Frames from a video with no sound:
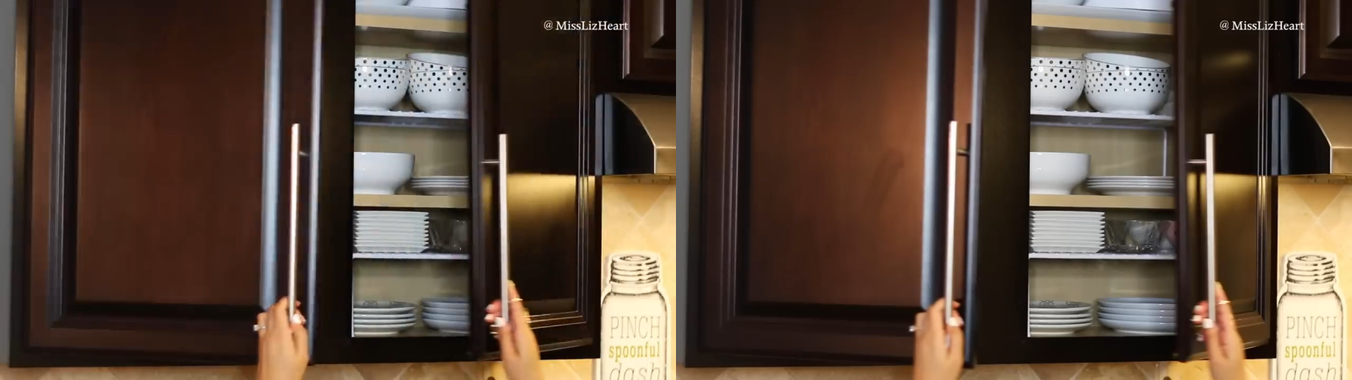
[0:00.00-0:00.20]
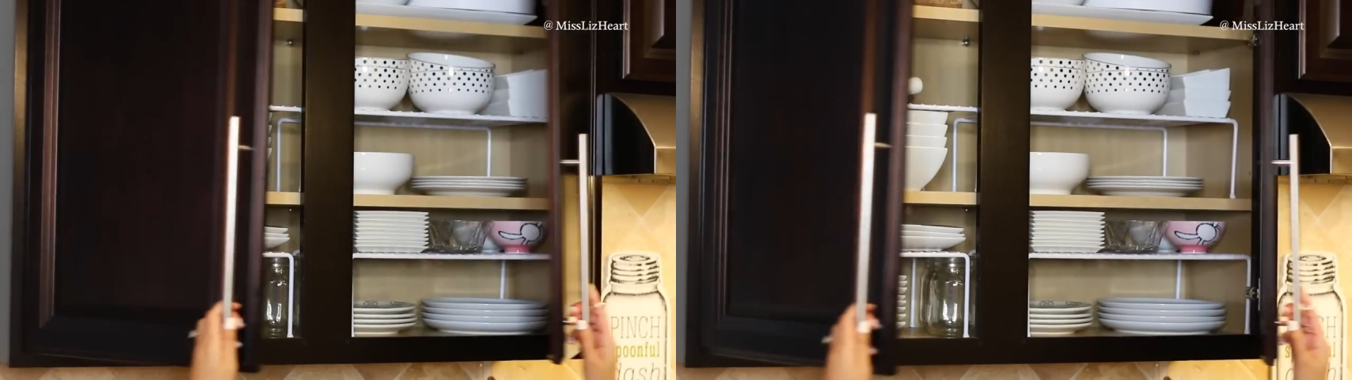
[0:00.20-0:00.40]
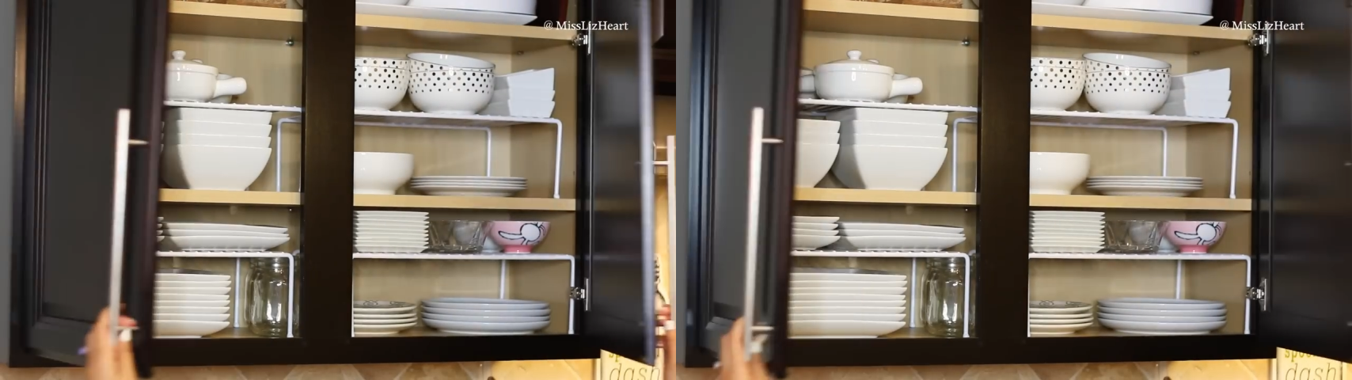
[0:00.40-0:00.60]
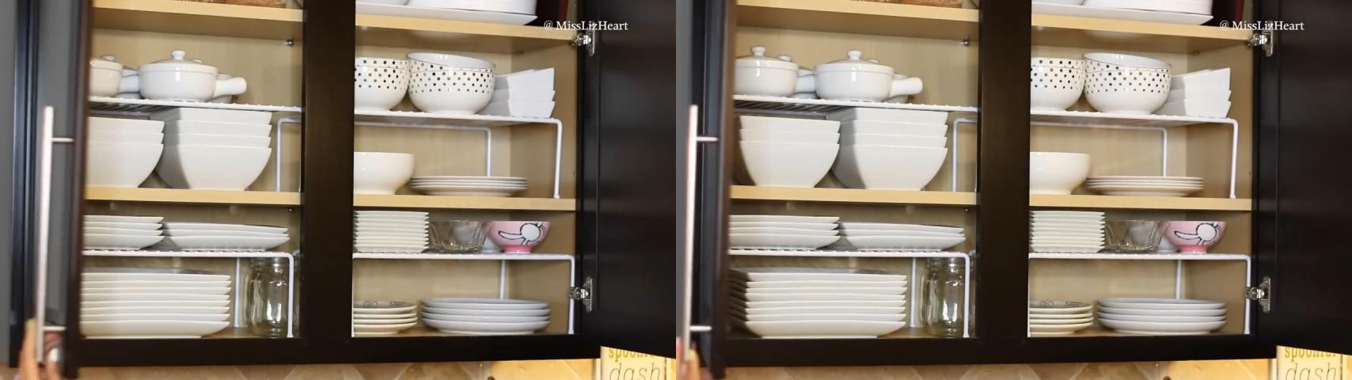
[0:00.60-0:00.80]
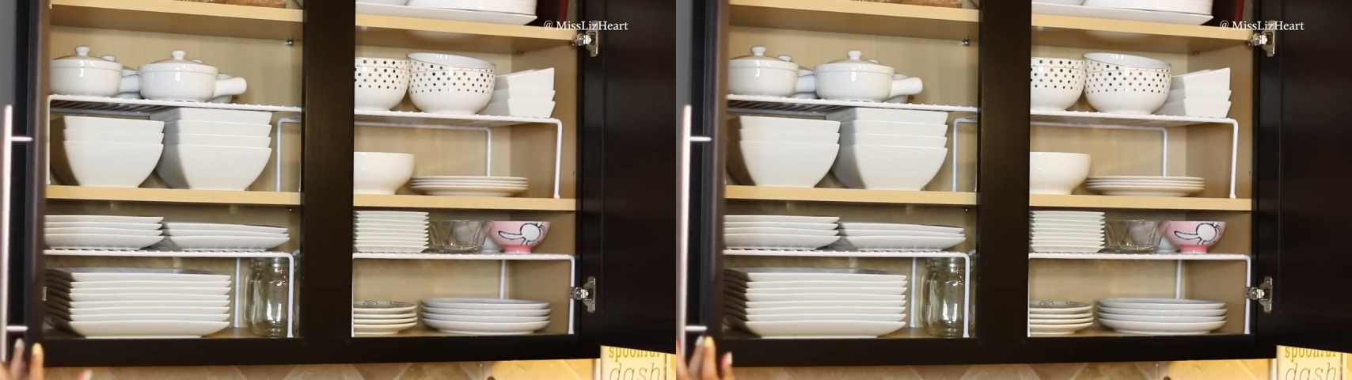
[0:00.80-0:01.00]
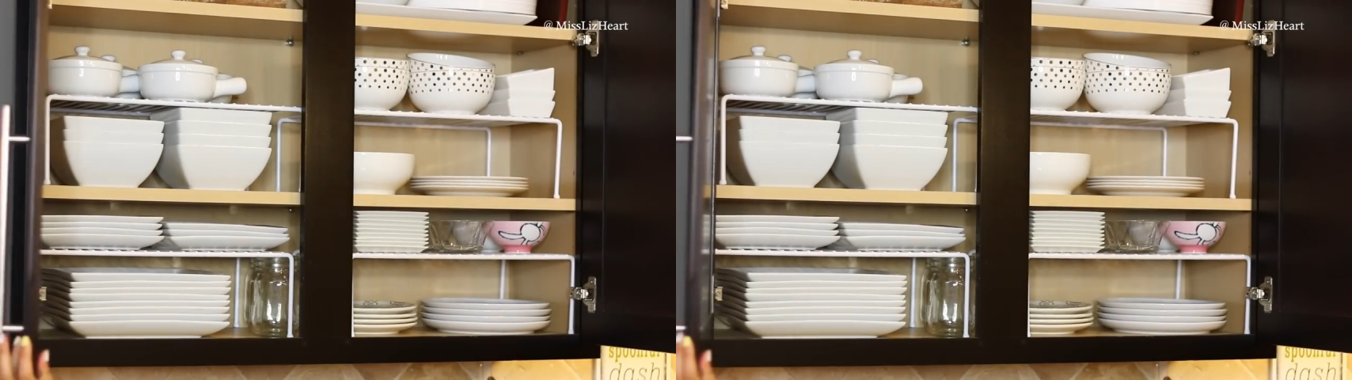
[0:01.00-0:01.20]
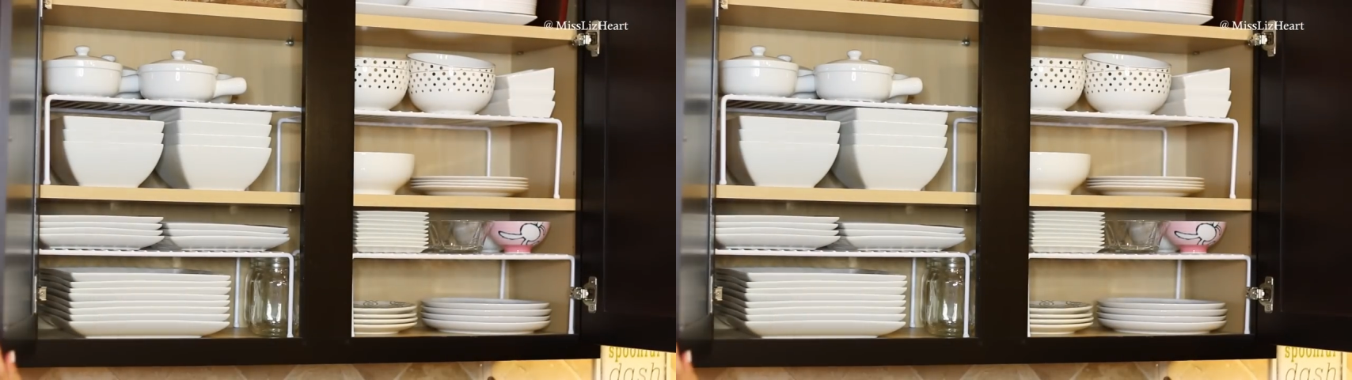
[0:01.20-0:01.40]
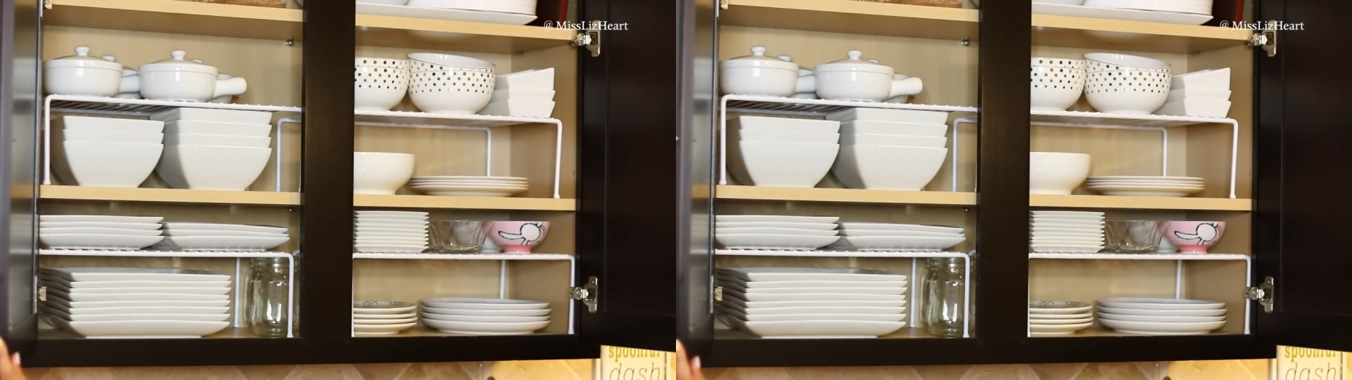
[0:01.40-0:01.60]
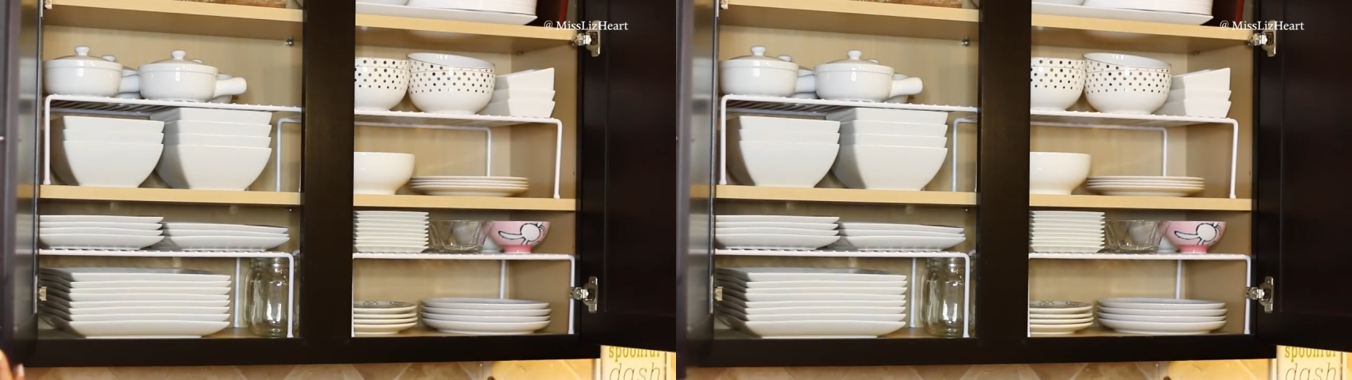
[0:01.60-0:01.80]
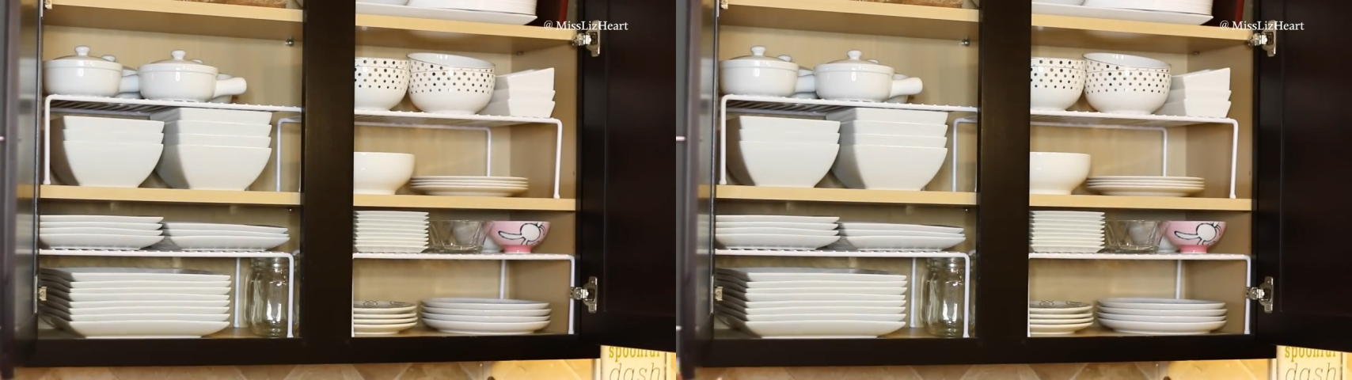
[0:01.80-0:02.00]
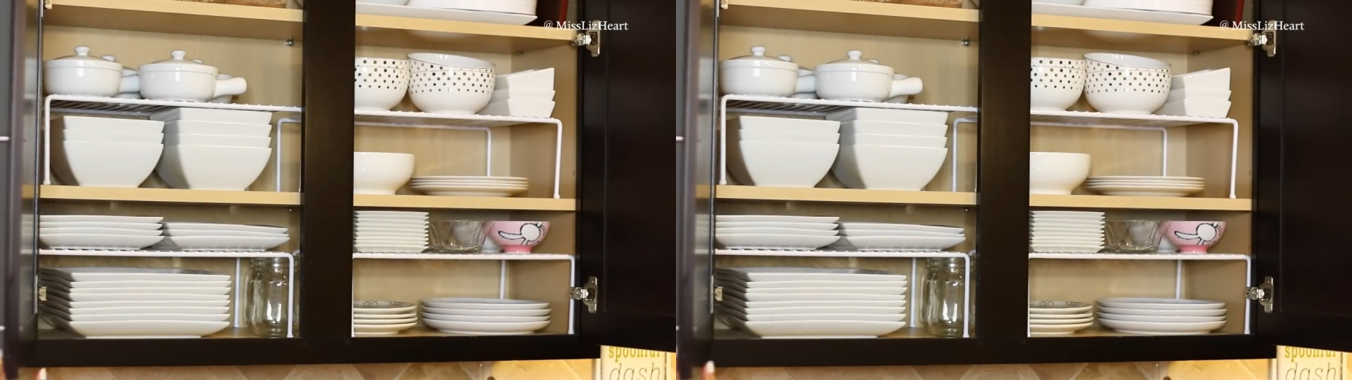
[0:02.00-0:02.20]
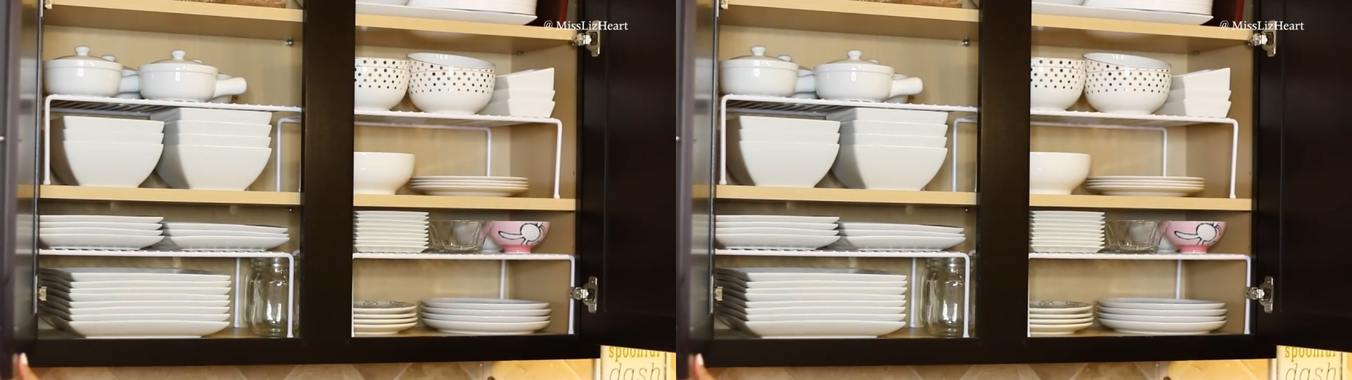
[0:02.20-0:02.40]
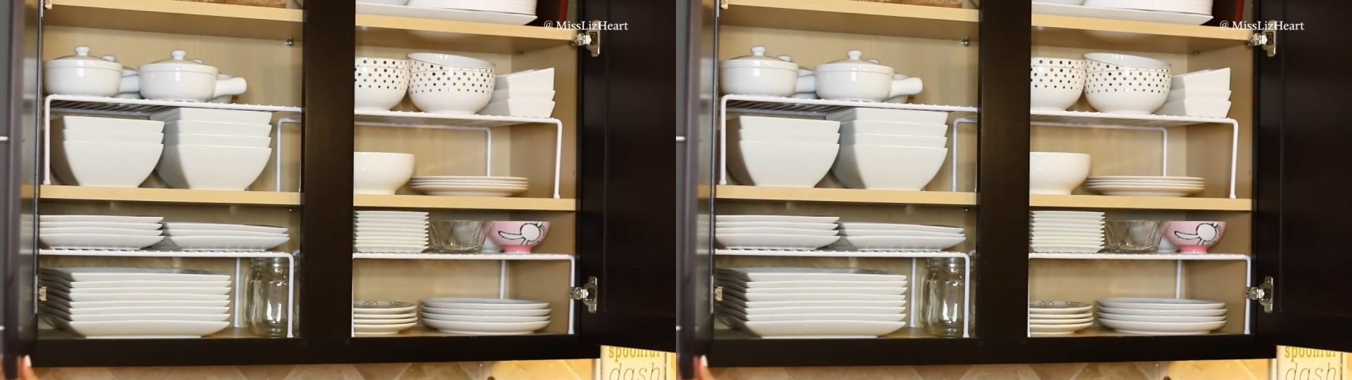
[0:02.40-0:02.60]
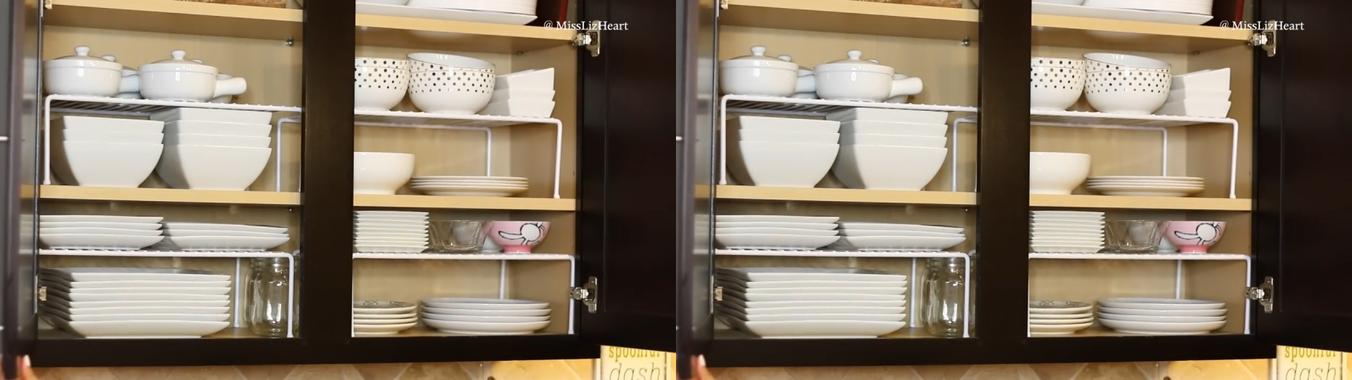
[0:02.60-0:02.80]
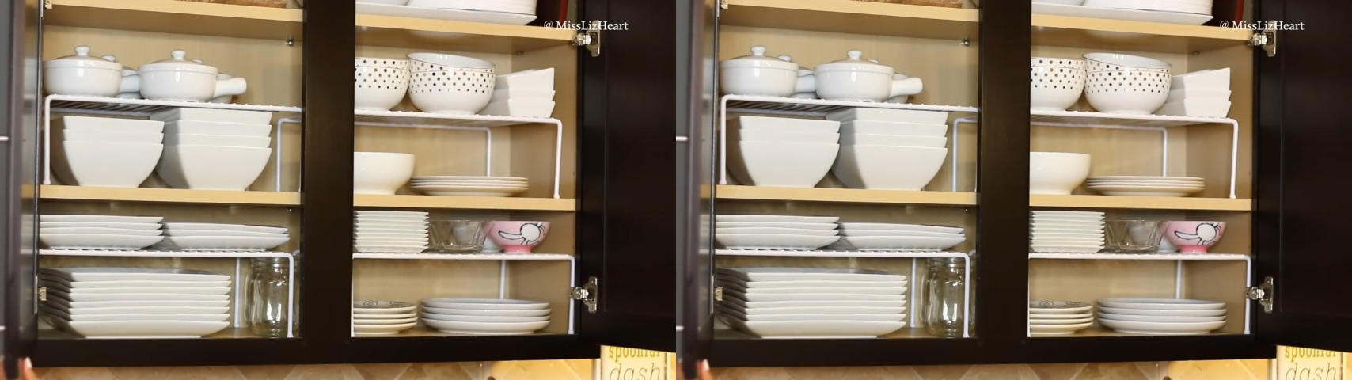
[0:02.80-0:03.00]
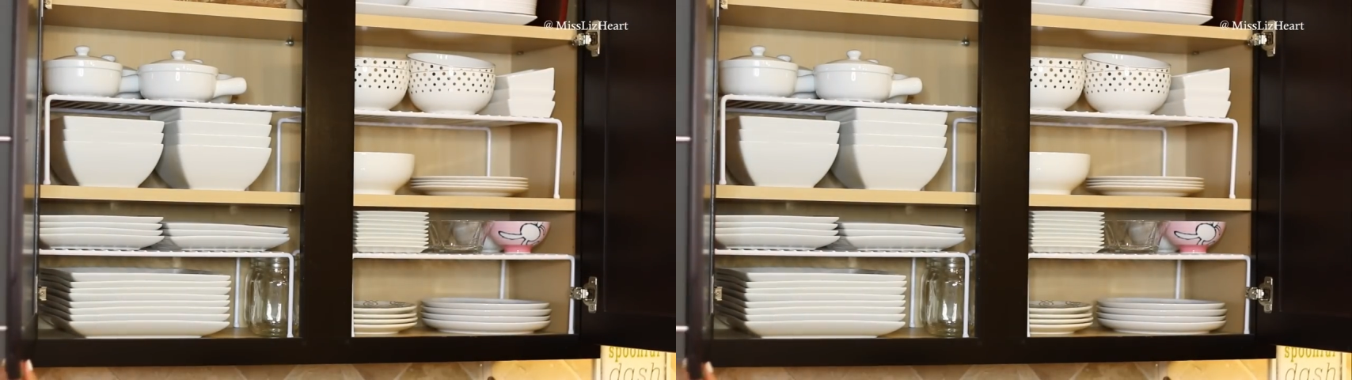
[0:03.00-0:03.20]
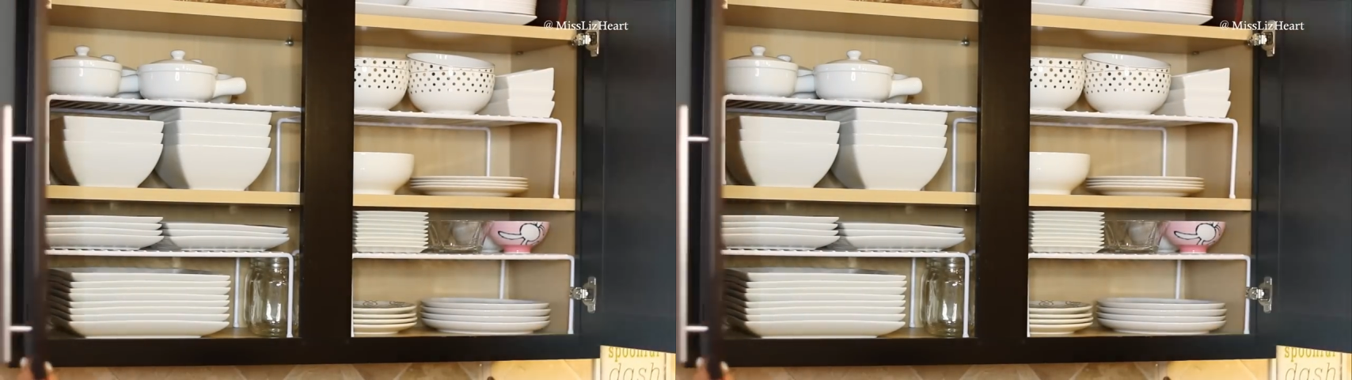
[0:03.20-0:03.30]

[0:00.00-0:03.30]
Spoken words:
(no speaker visible)